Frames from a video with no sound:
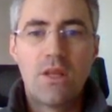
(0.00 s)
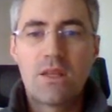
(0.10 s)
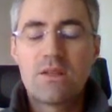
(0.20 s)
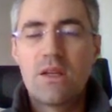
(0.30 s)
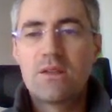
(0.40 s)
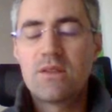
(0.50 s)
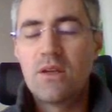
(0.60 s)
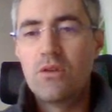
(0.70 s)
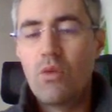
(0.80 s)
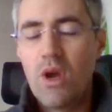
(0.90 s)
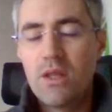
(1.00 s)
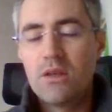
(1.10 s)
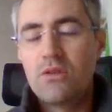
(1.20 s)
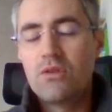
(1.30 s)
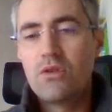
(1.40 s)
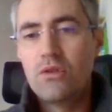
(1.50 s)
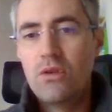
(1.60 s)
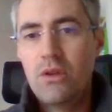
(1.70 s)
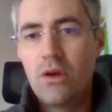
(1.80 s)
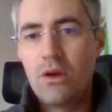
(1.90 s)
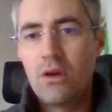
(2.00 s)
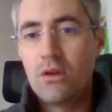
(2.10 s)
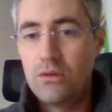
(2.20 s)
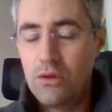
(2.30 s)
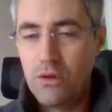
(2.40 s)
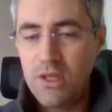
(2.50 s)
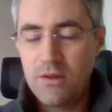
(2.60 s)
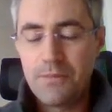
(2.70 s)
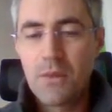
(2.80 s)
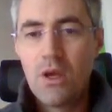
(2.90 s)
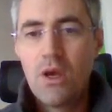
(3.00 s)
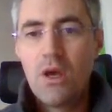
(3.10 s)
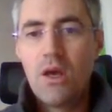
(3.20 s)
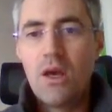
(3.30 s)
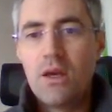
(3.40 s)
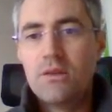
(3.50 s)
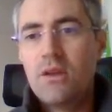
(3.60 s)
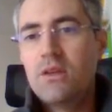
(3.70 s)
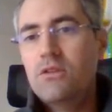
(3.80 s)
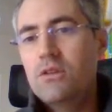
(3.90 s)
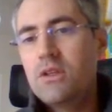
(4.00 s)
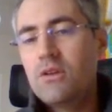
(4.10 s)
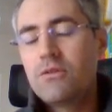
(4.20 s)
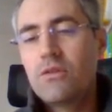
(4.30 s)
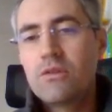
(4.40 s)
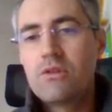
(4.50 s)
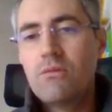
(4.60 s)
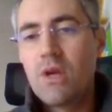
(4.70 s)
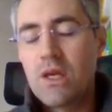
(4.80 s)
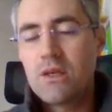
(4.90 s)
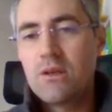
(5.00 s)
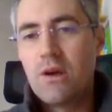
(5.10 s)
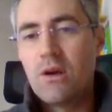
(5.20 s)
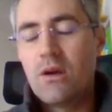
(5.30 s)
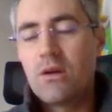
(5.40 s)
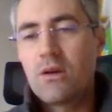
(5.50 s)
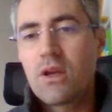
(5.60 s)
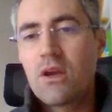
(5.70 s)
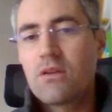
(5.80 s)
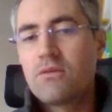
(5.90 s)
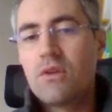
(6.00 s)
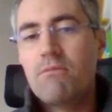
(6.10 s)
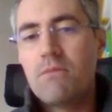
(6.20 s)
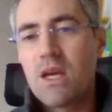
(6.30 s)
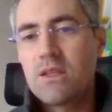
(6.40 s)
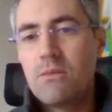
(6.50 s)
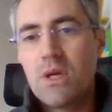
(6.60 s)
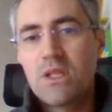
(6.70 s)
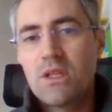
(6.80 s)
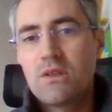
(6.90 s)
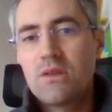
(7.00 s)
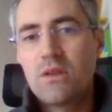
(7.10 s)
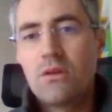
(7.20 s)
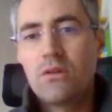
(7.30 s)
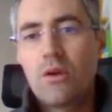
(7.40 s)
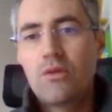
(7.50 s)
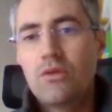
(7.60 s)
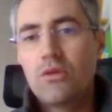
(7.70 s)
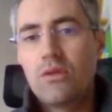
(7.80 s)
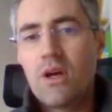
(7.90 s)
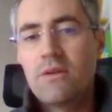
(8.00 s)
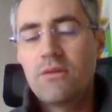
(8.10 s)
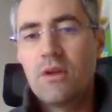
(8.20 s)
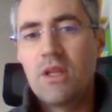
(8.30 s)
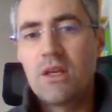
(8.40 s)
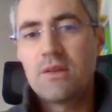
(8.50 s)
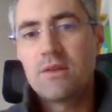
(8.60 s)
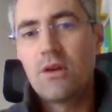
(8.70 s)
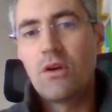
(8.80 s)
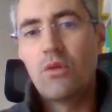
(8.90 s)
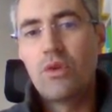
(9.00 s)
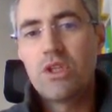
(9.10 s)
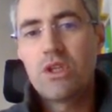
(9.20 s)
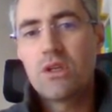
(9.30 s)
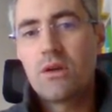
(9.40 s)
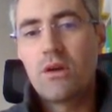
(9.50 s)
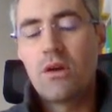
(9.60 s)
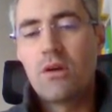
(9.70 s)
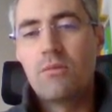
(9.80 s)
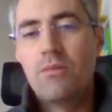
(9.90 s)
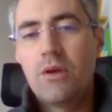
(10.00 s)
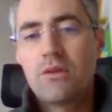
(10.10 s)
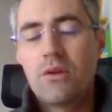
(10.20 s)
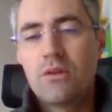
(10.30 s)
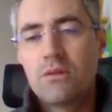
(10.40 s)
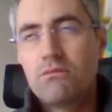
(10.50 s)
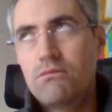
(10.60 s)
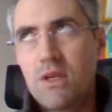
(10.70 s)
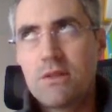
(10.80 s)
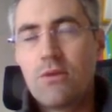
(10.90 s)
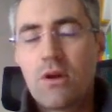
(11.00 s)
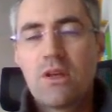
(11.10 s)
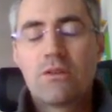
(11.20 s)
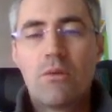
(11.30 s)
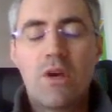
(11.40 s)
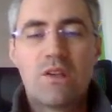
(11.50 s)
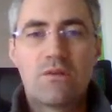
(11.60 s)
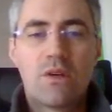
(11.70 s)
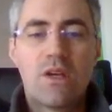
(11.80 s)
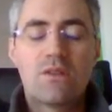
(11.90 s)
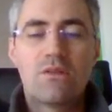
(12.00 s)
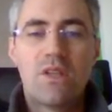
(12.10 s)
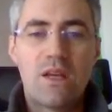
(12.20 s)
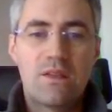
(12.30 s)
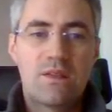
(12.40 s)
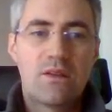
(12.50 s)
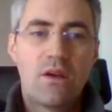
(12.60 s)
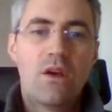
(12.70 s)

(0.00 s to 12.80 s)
let's say, the way that you could do it. And then you need, of course, to make kind of the mathematics in order to know after that which button is working the best. Okay, so that's